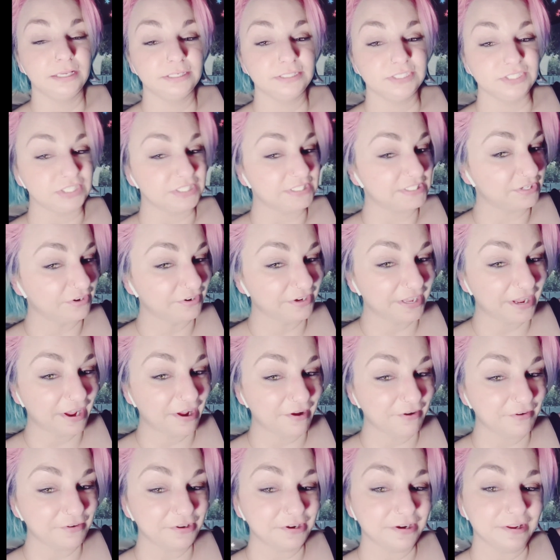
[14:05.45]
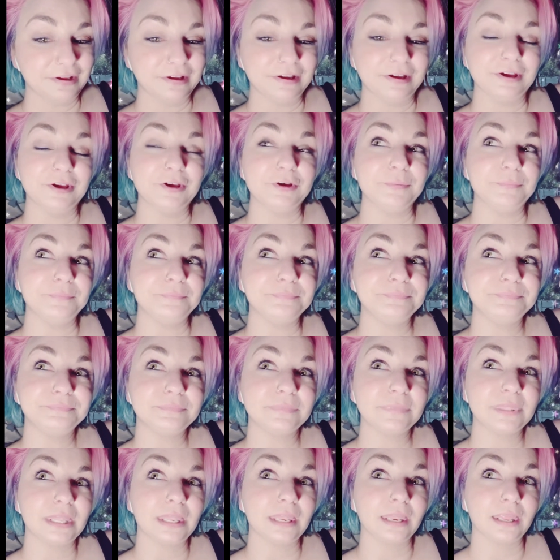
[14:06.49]
just starting out,
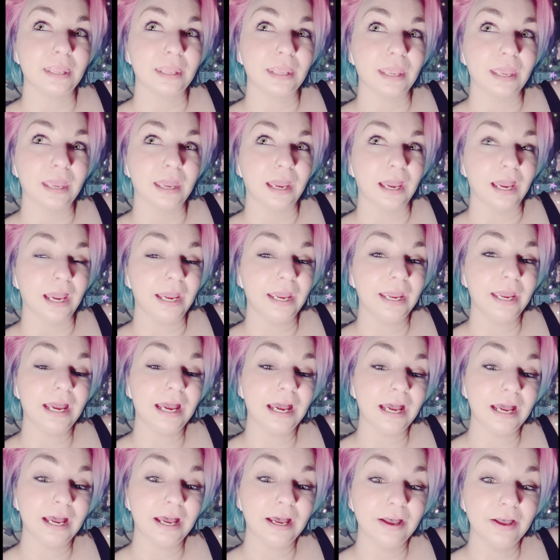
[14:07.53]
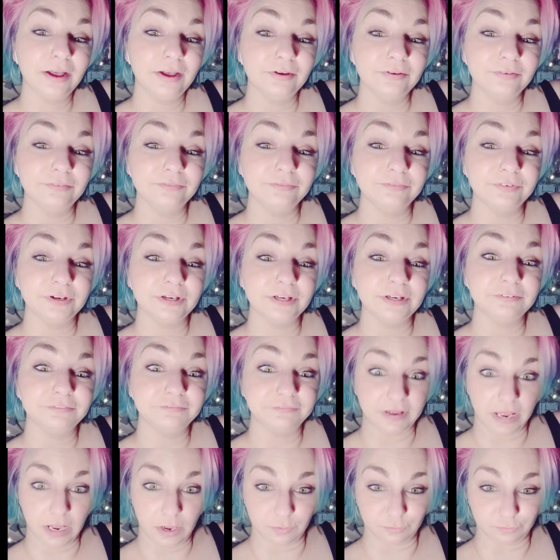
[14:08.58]
I have
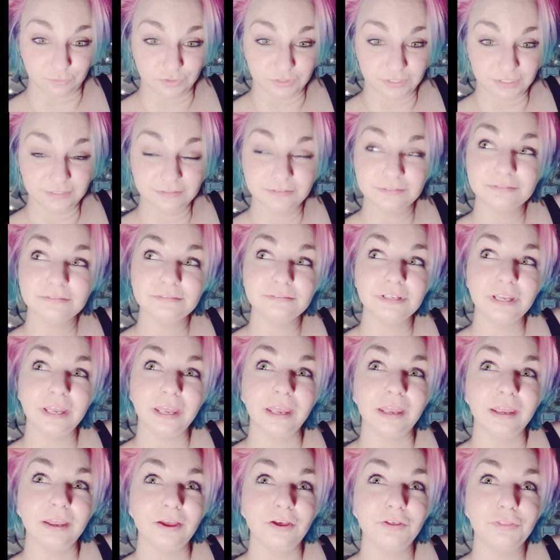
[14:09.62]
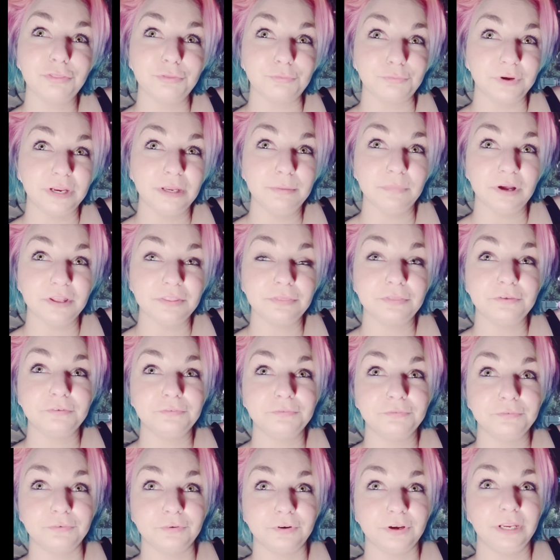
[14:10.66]
found a 3-month
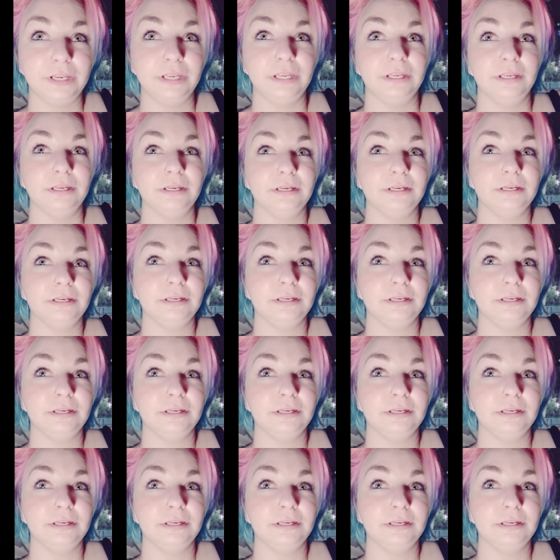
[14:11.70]
free